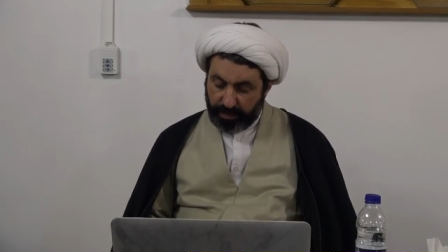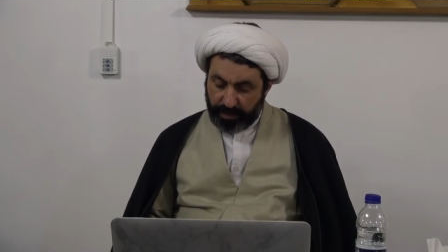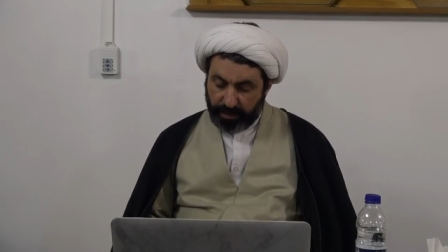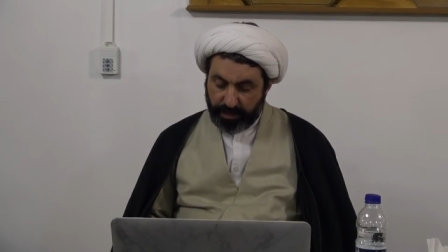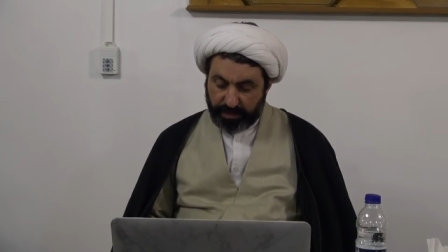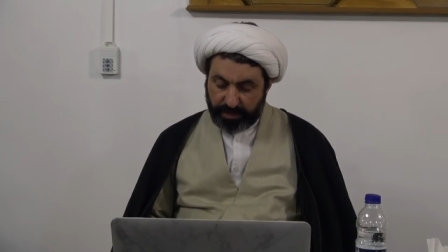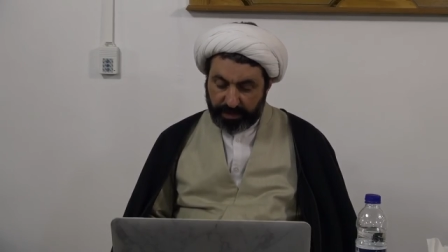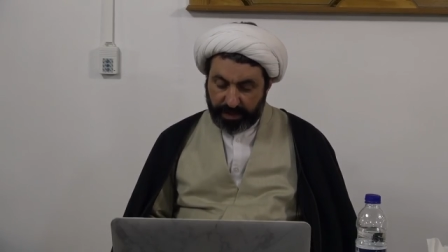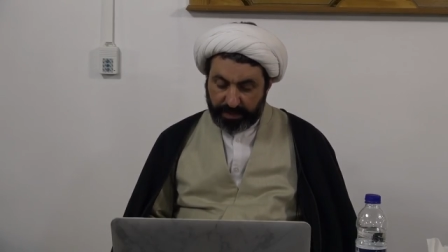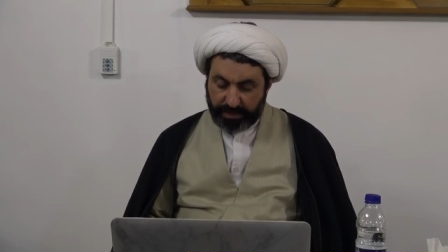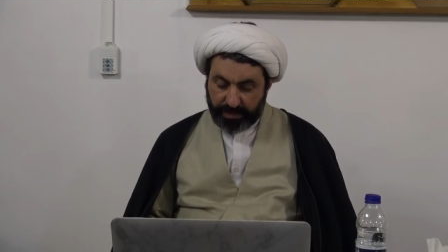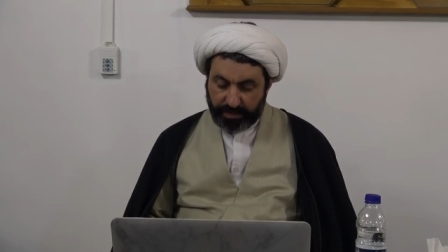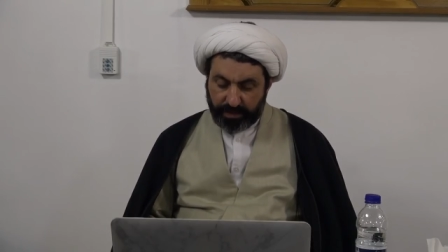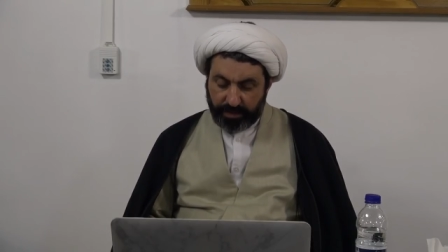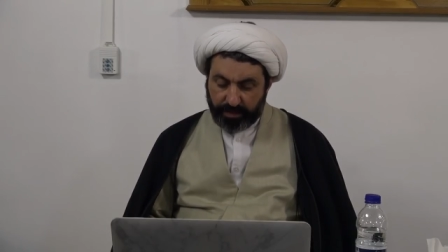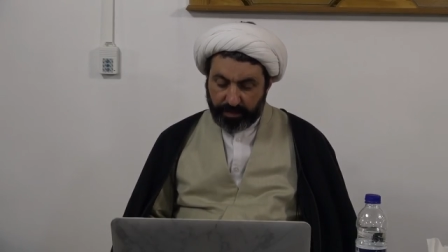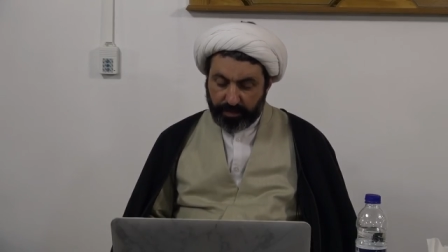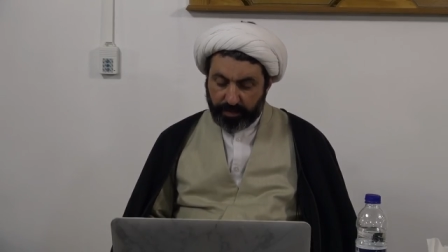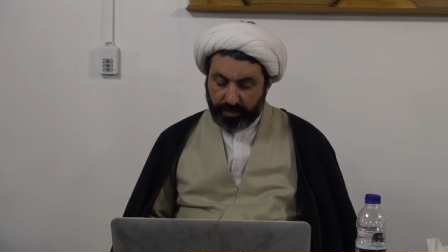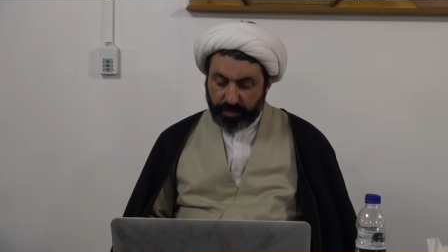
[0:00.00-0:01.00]
he says
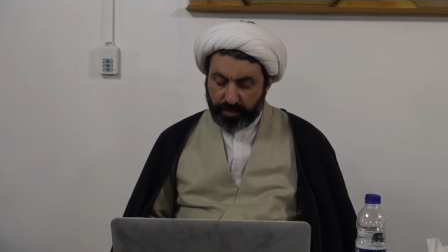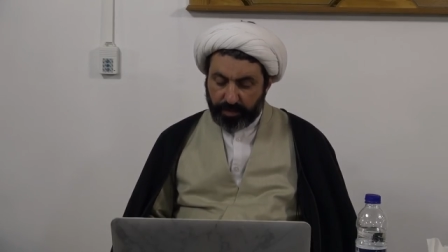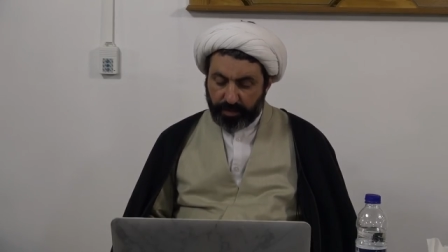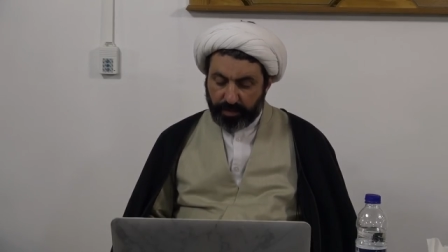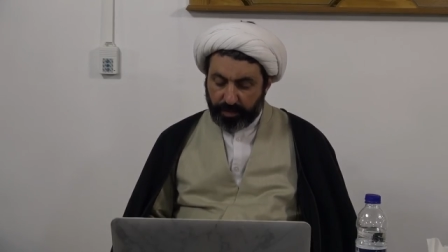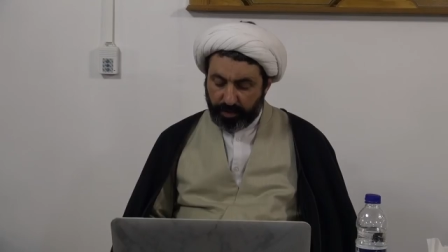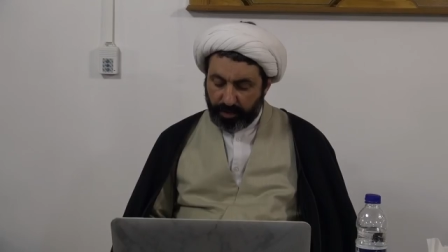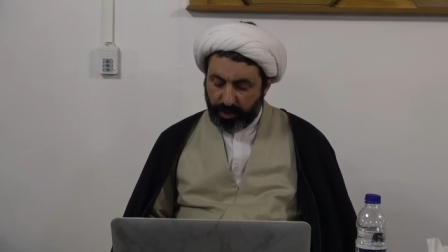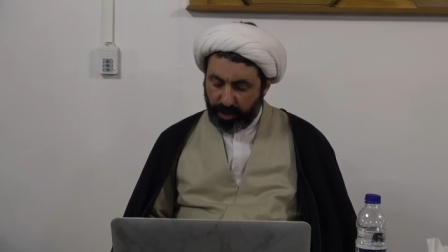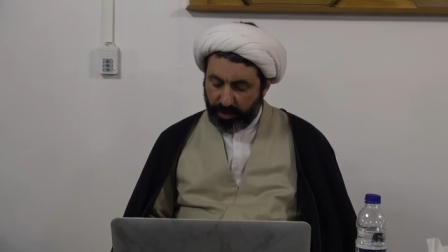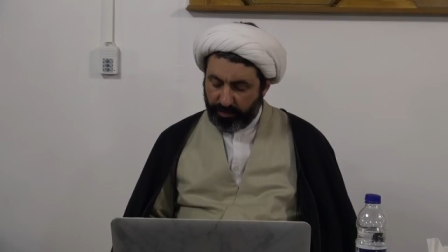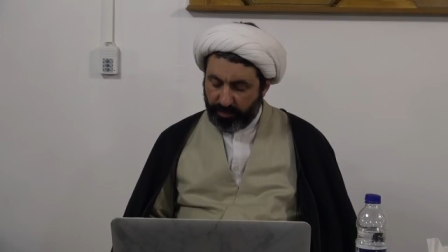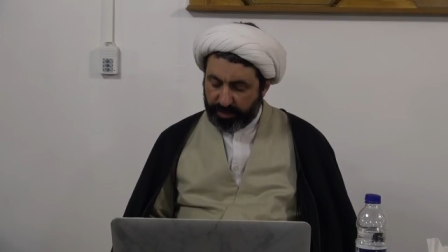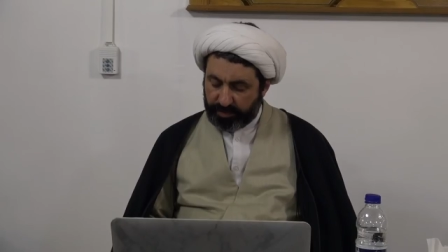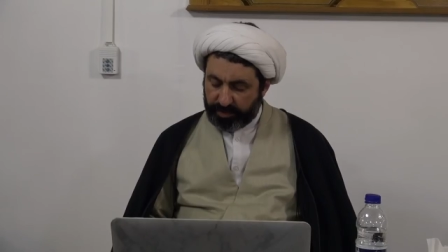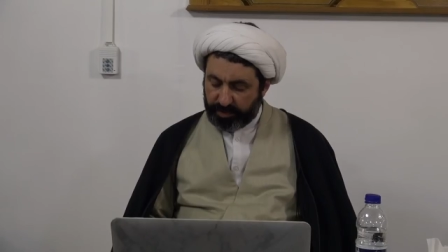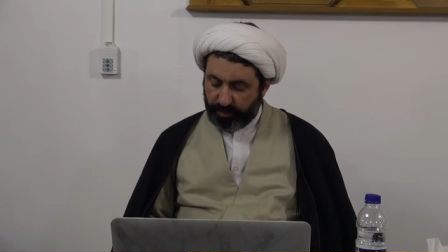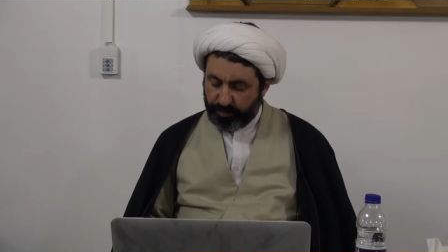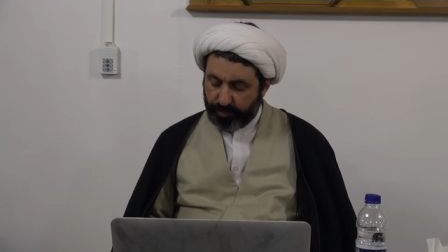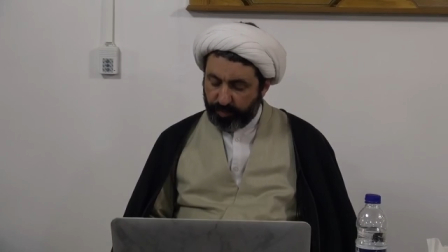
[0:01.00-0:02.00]
he
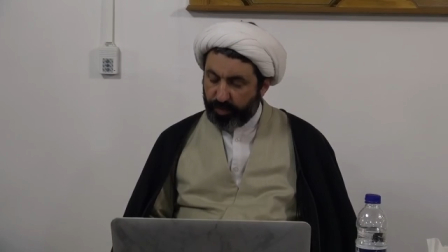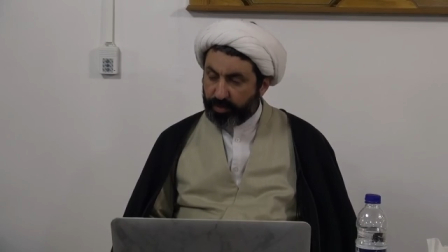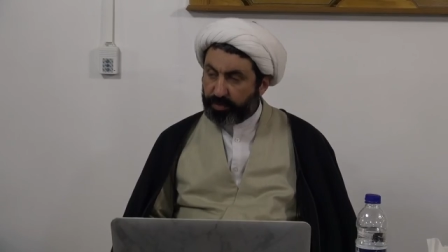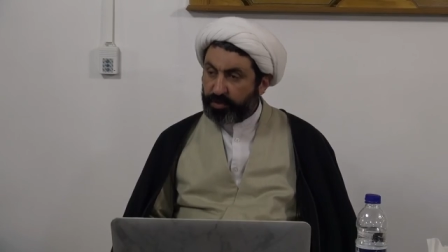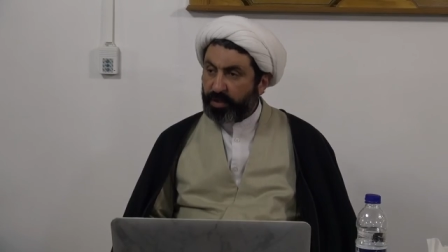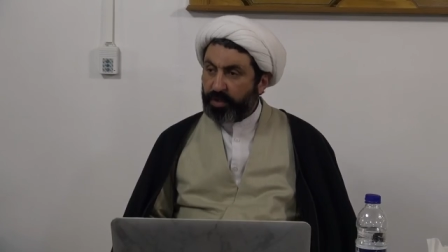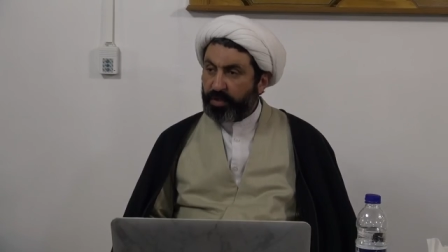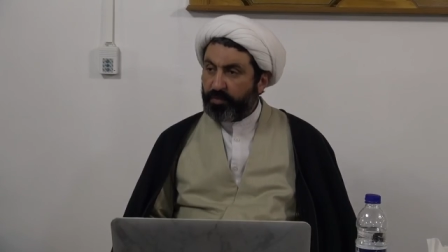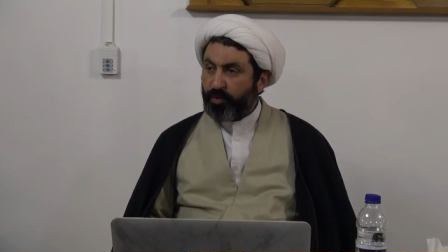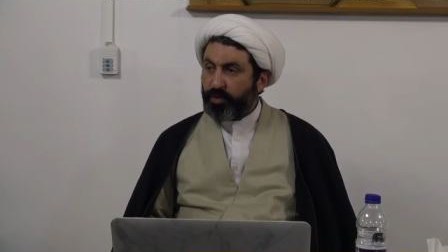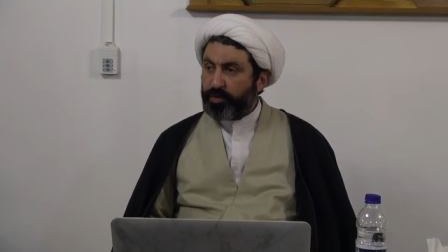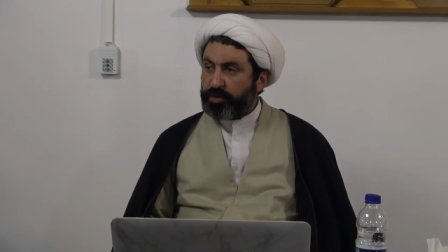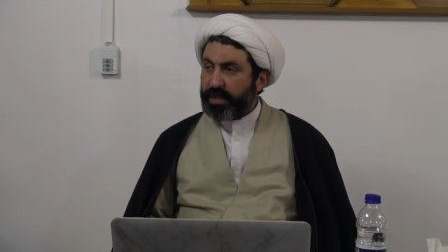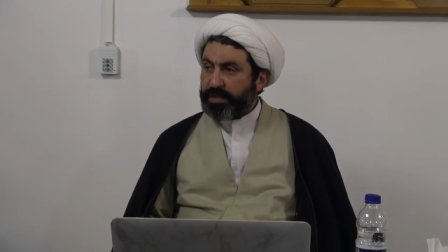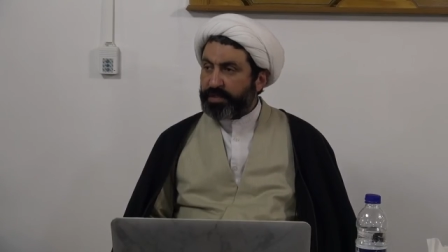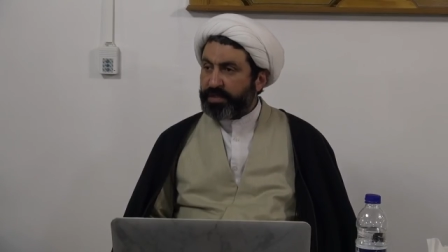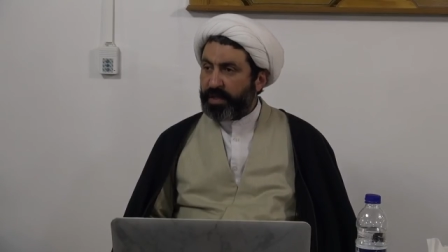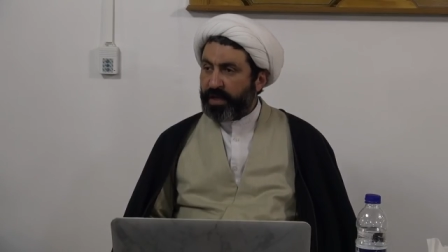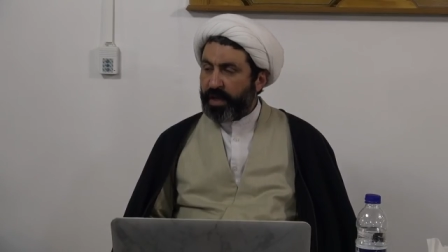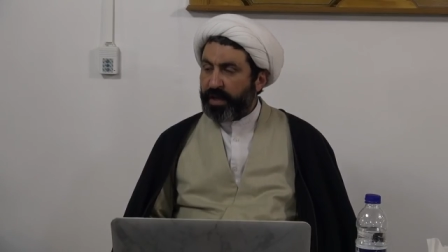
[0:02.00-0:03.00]
was supporting
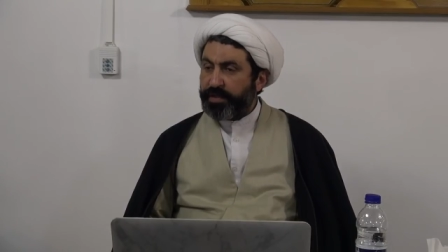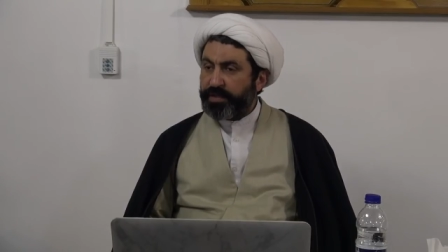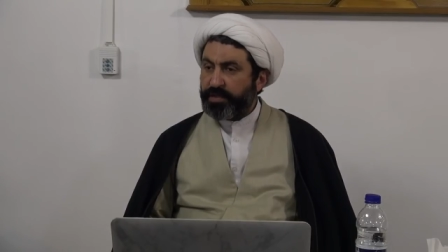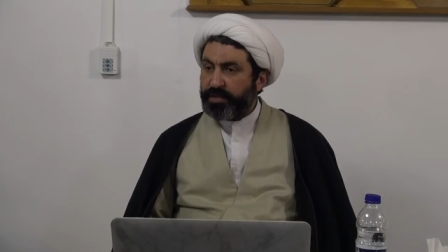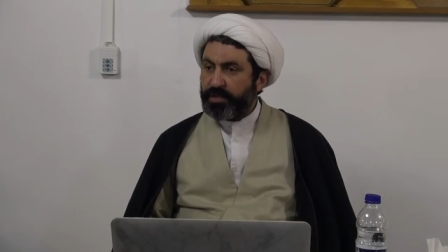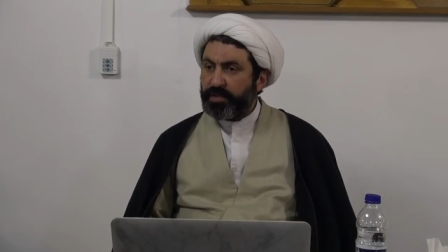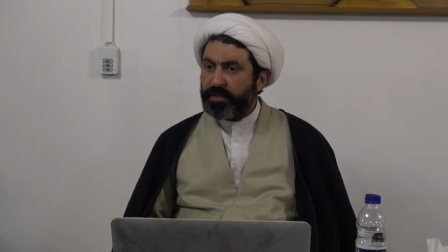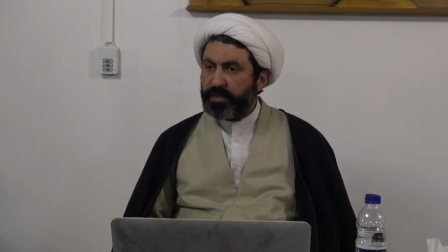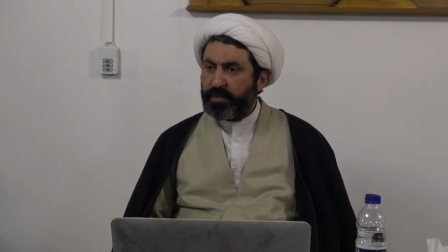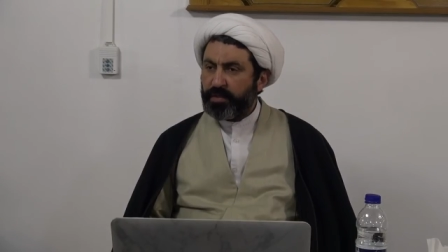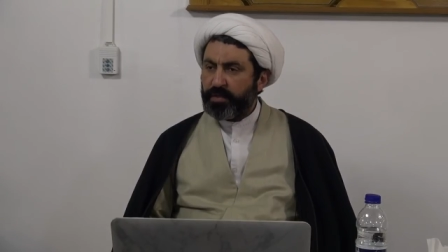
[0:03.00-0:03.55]
Mu'tazilites,